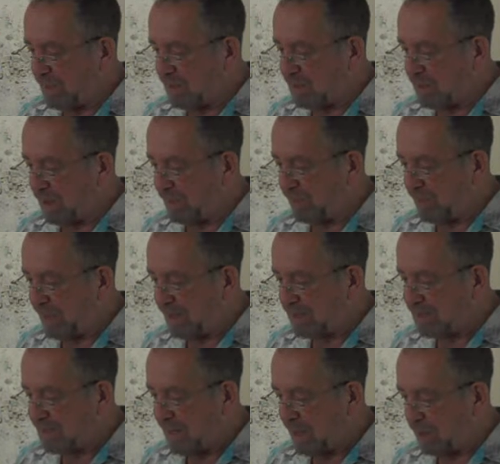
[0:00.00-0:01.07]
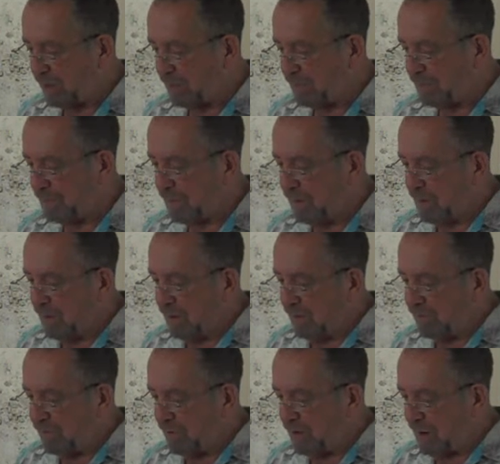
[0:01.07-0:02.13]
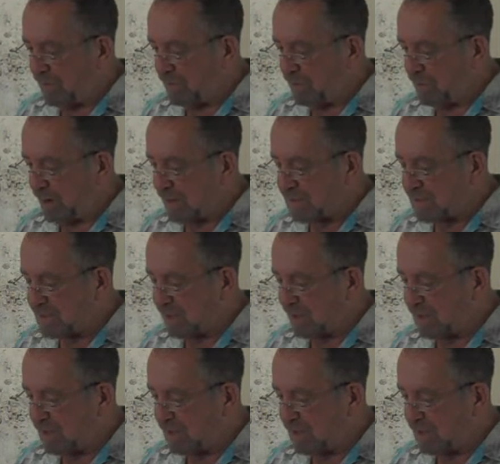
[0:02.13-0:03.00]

Those hours that with gentle work did frame